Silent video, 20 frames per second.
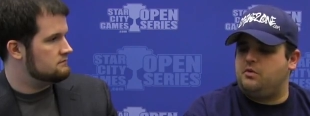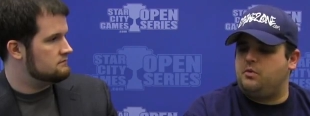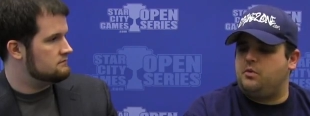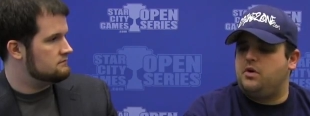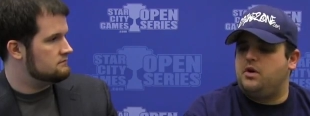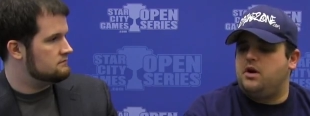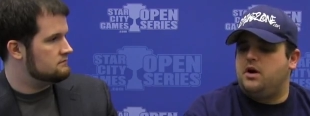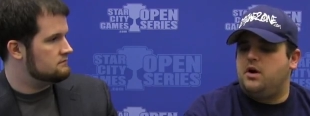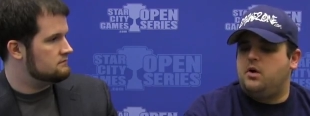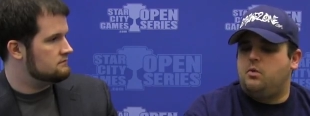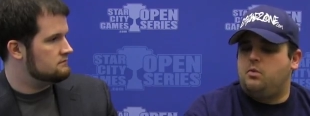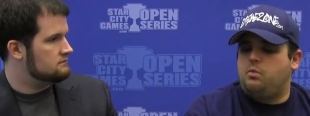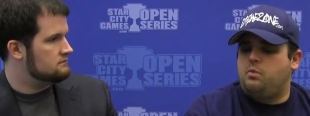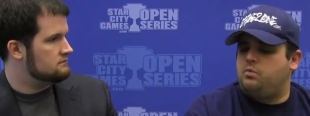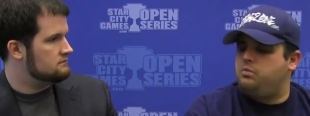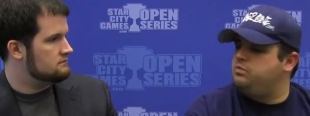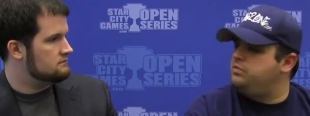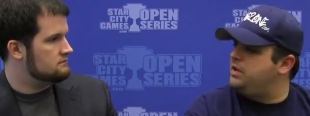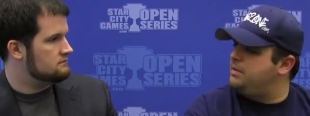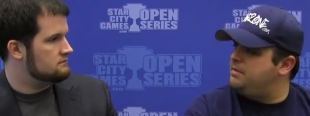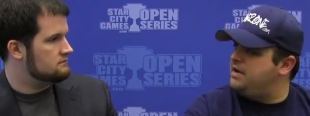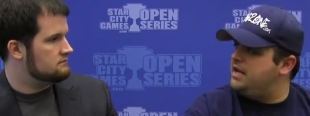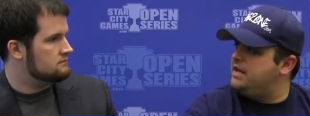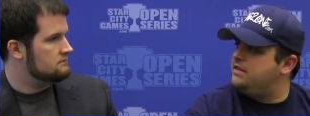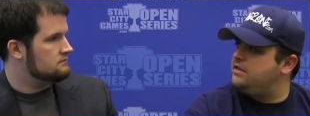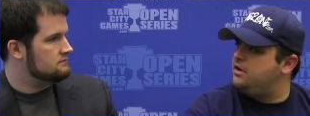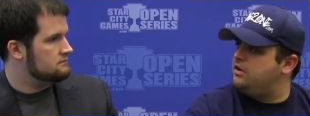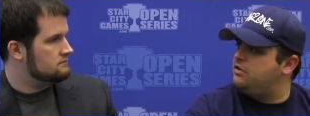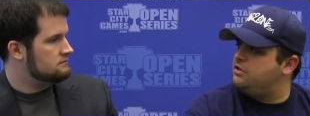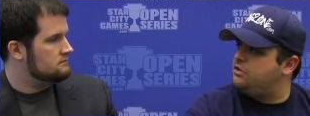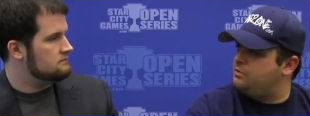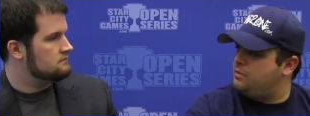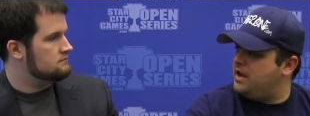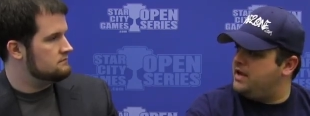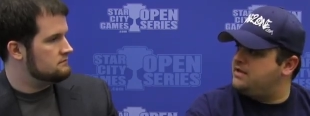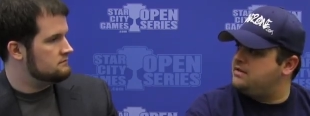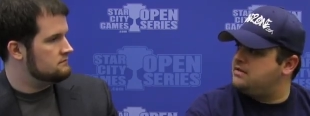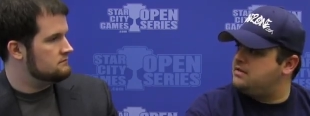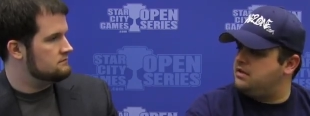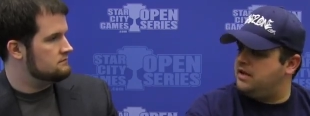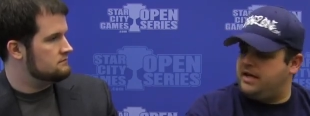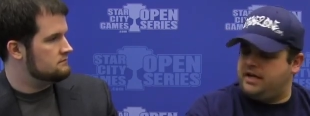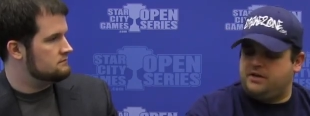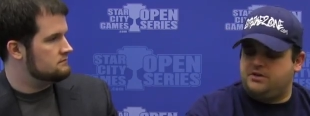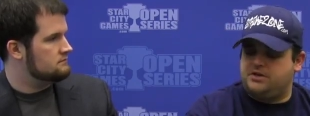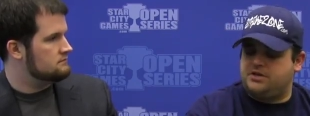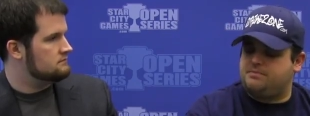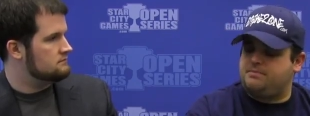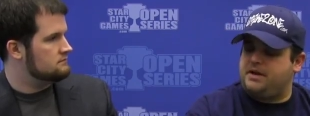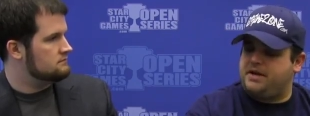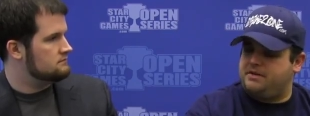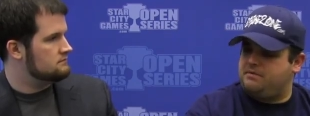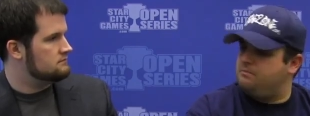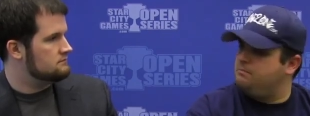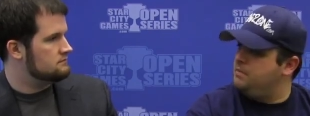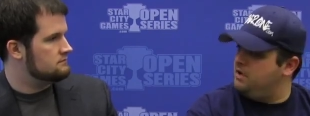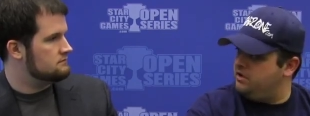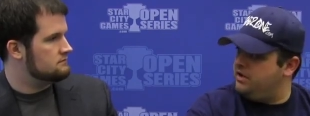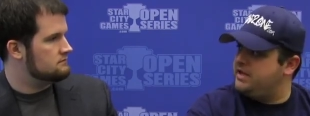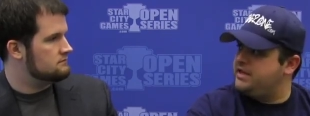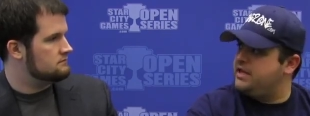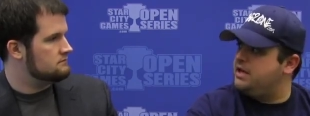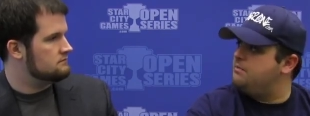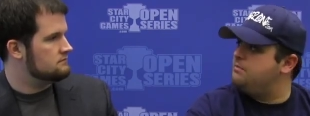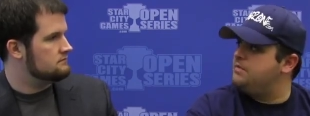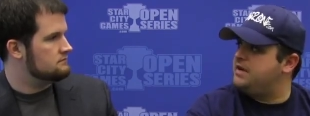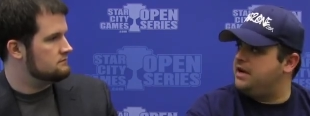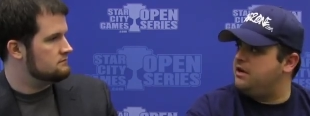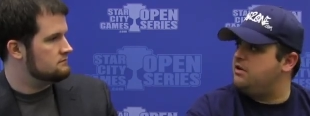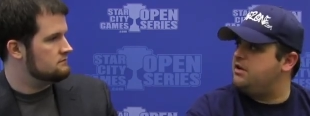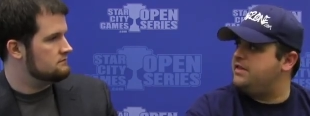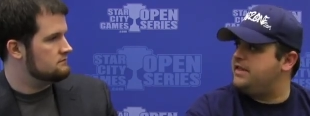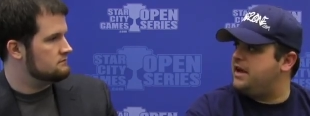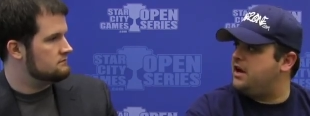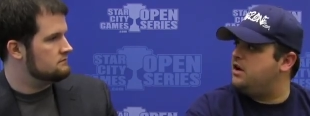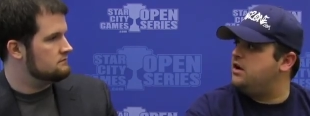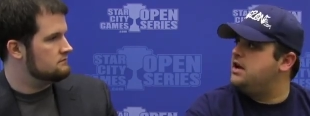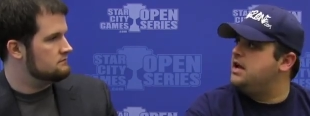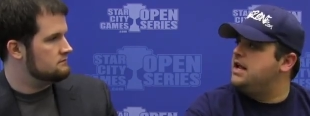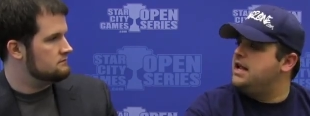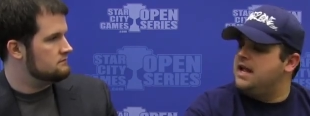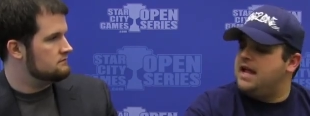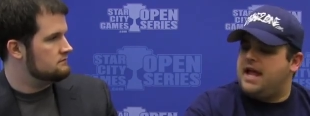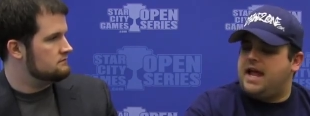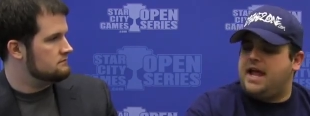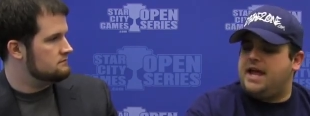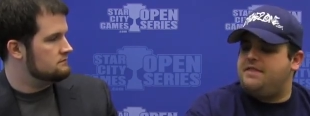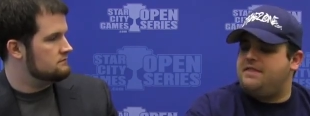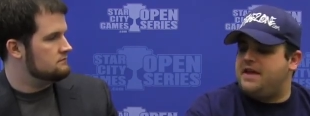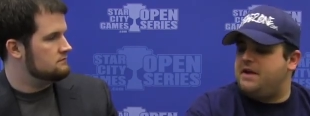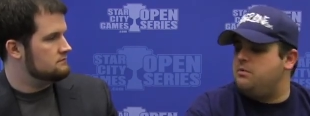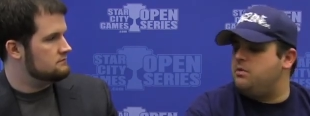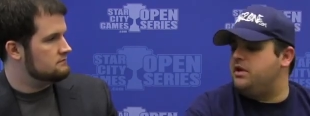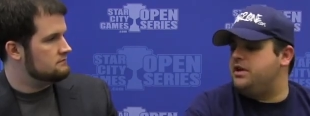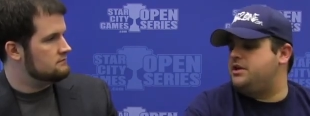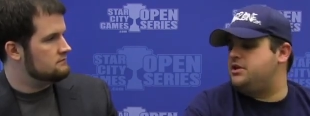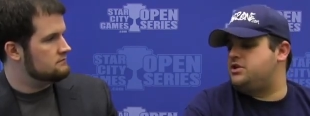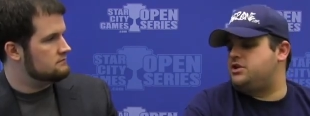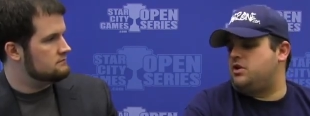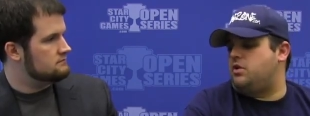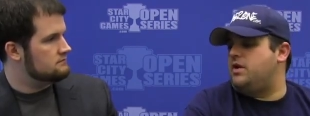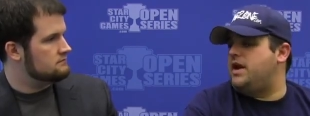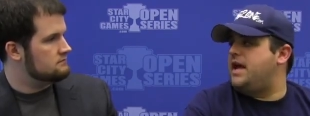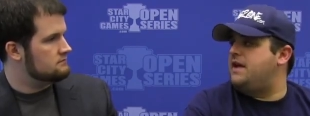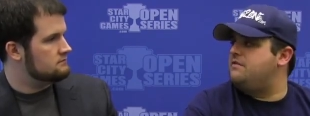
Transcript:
Speaker 1: know, limiting their threats, like just by milling them here and there. And they really just don't